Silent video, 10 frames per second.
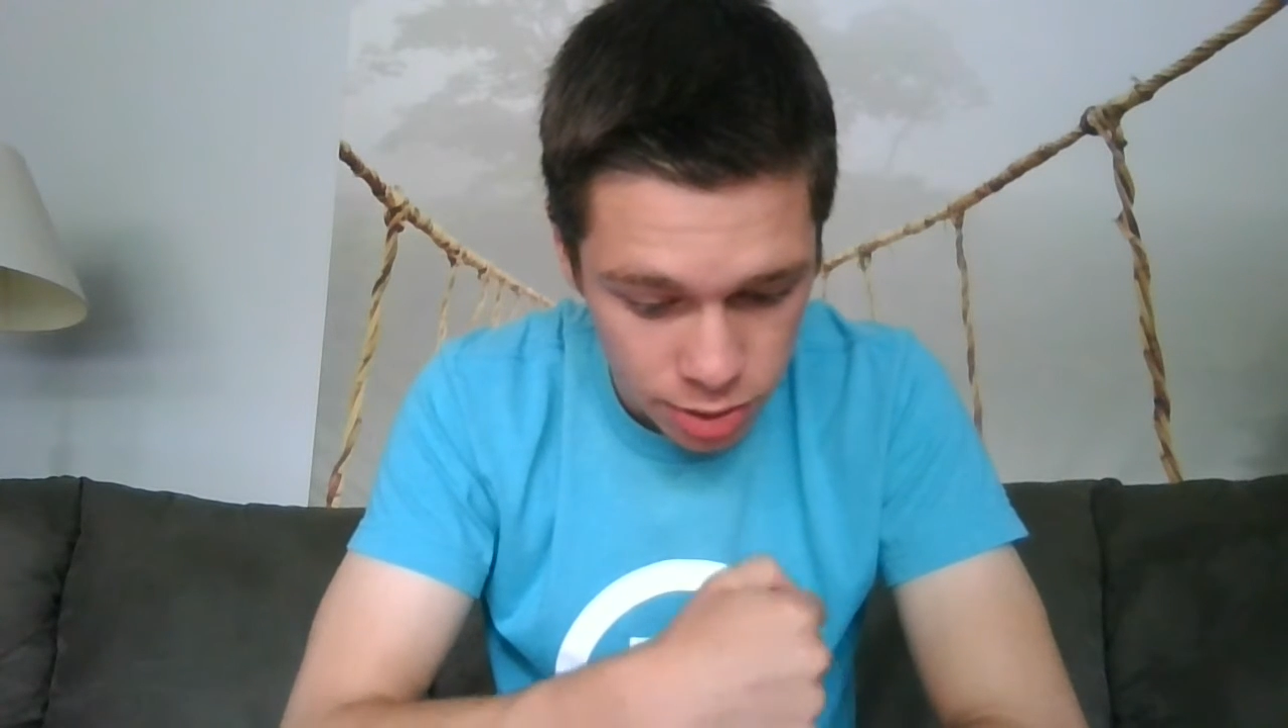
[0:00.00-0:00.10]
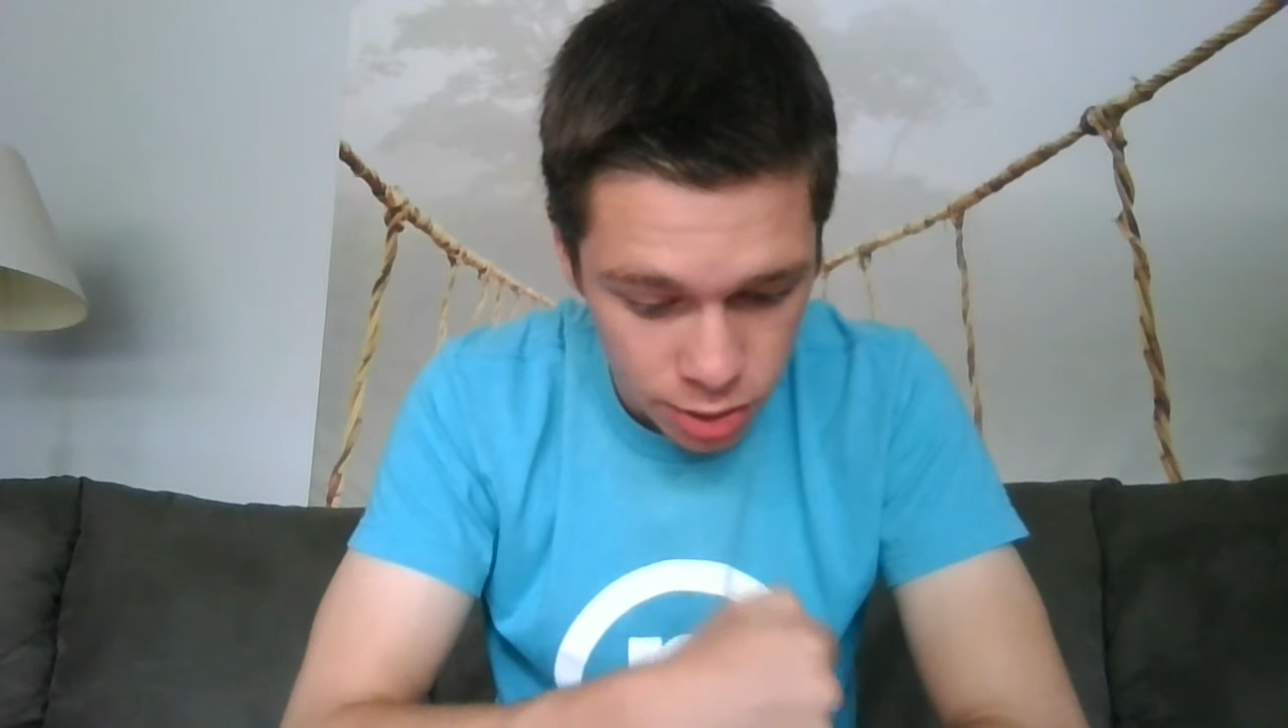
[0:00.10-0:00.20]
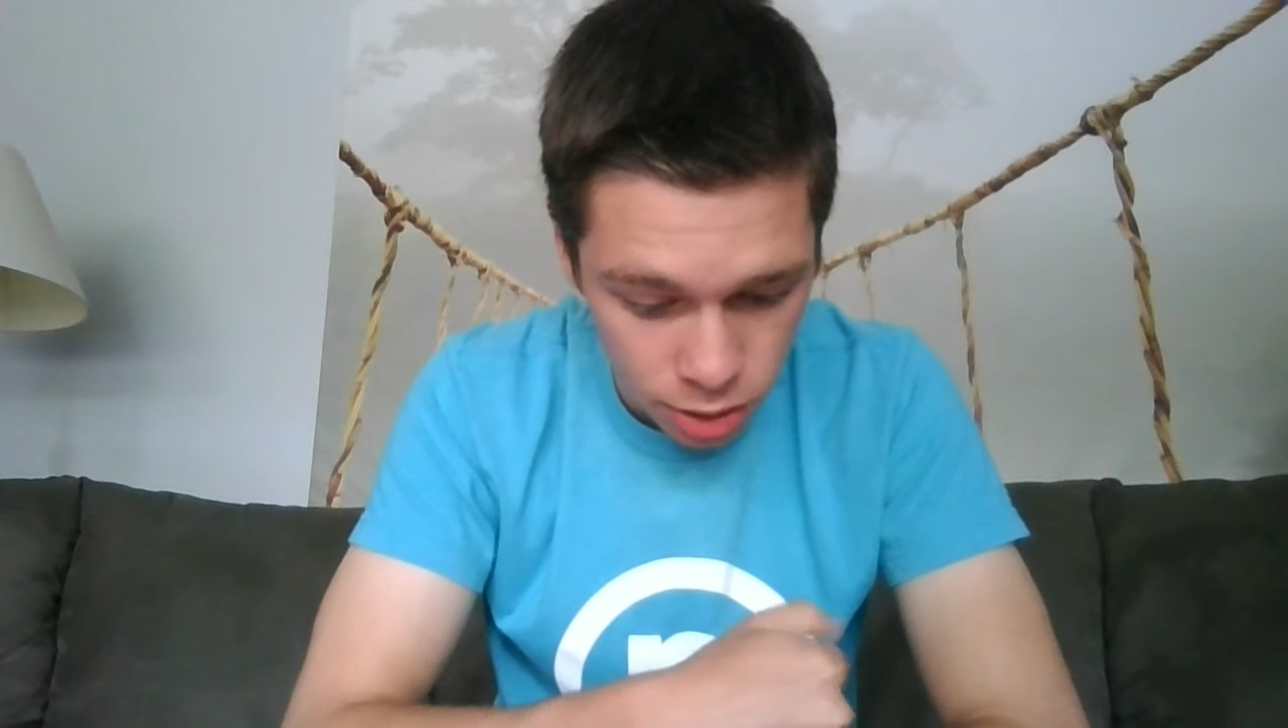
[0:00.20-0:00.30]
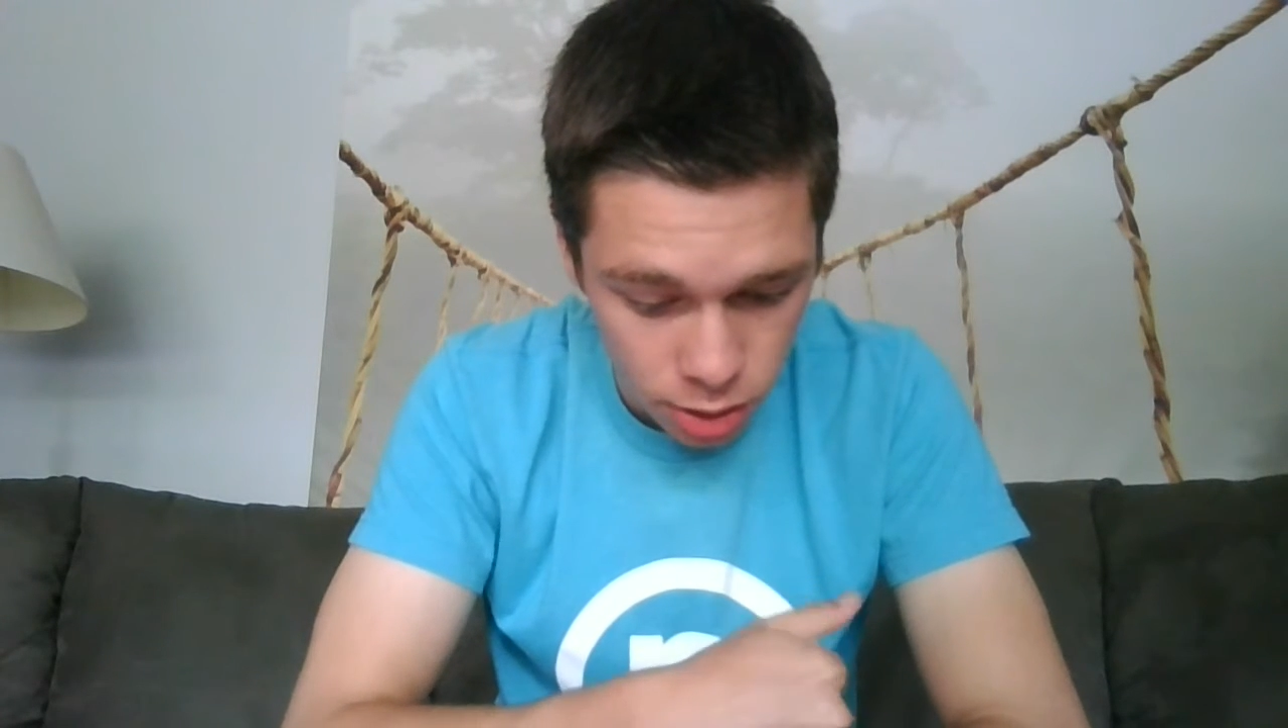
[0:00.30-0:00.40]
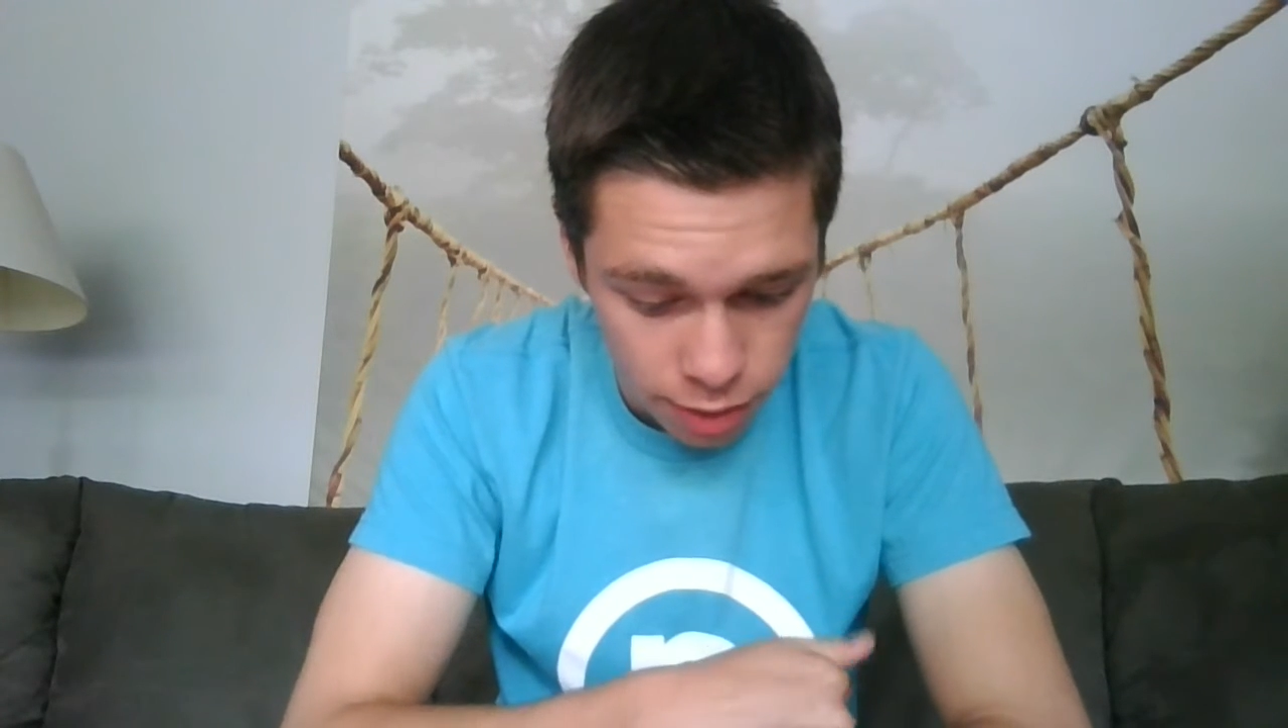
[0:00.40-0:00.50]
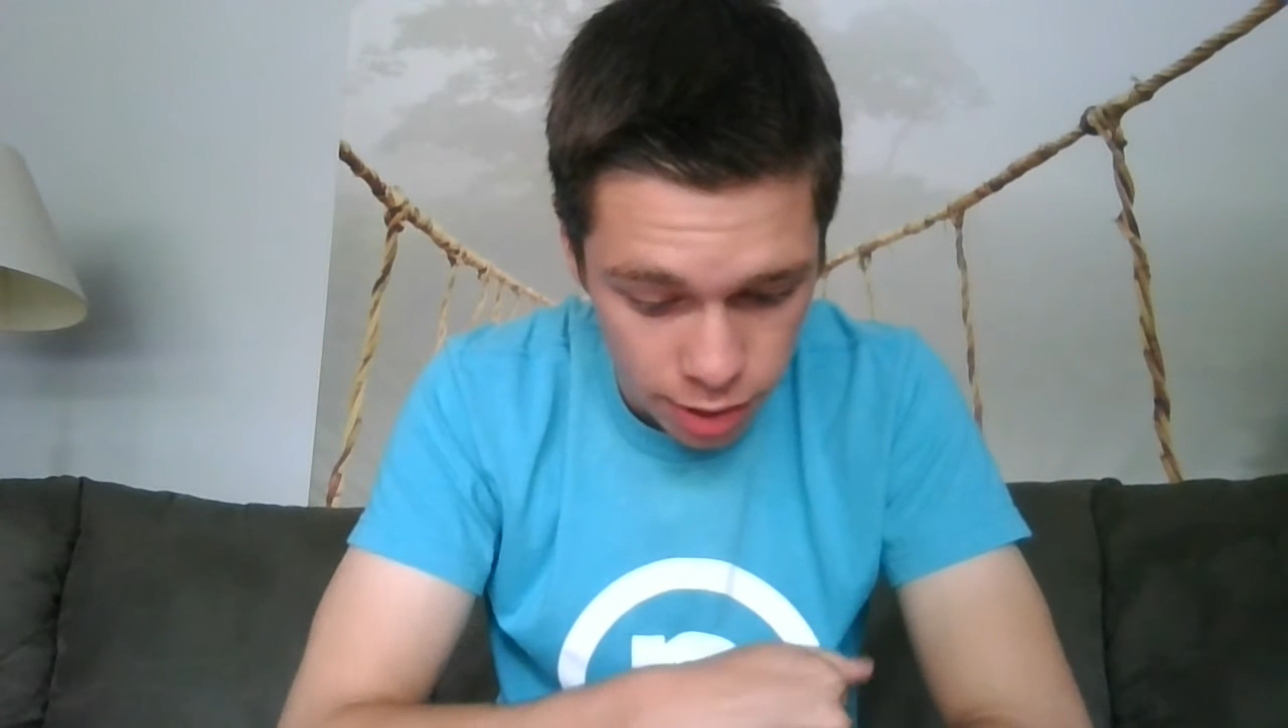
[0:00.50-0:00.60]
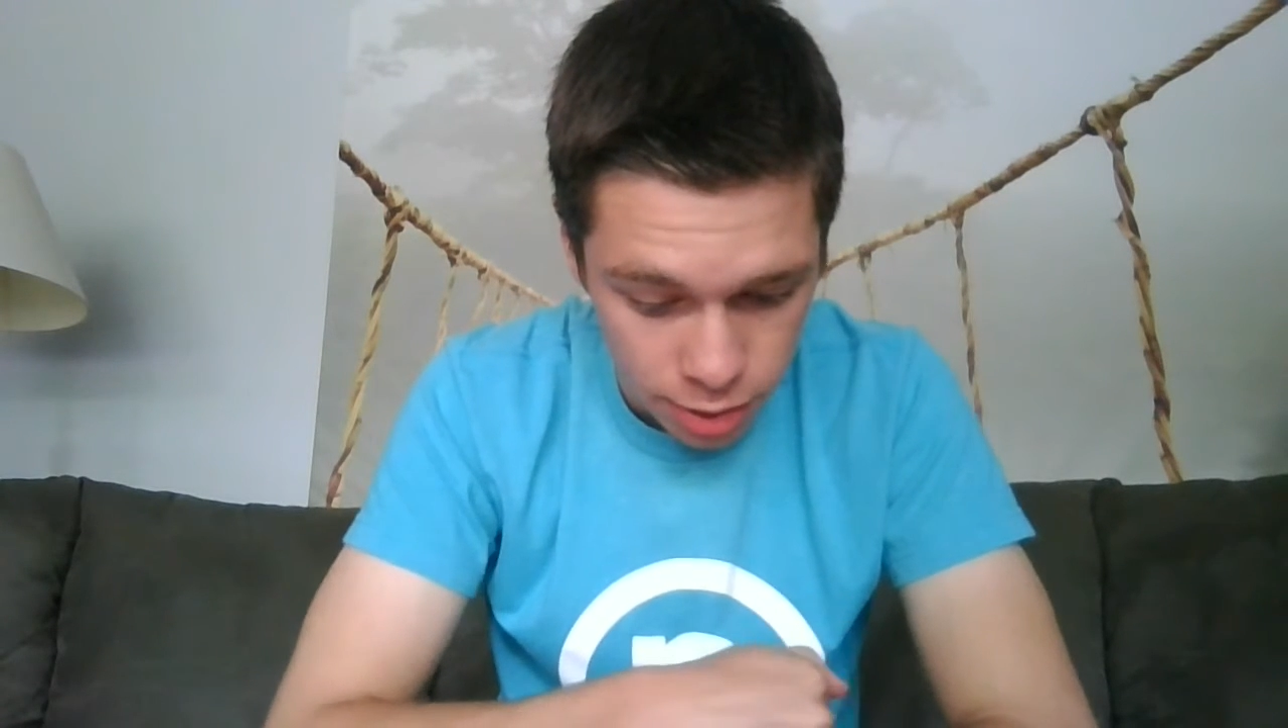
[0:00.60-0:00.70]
nullify